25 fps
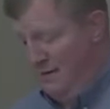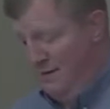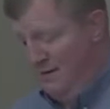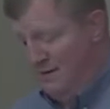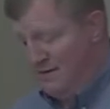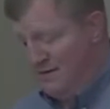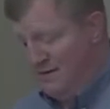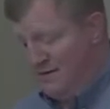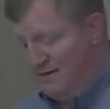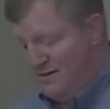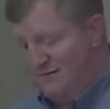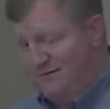
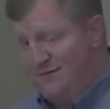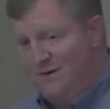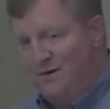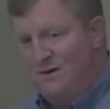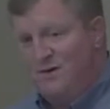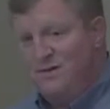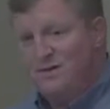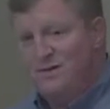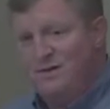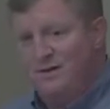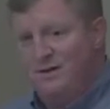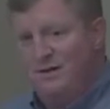This is the
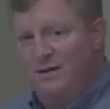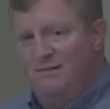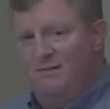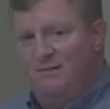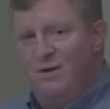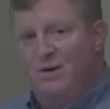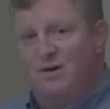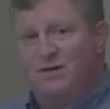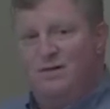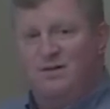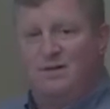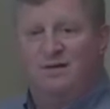first
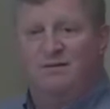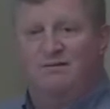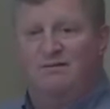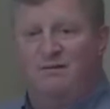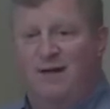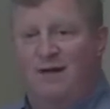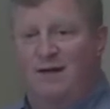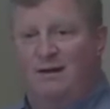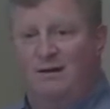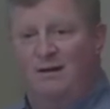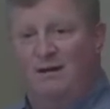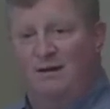in person
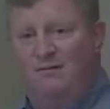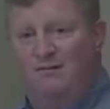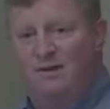event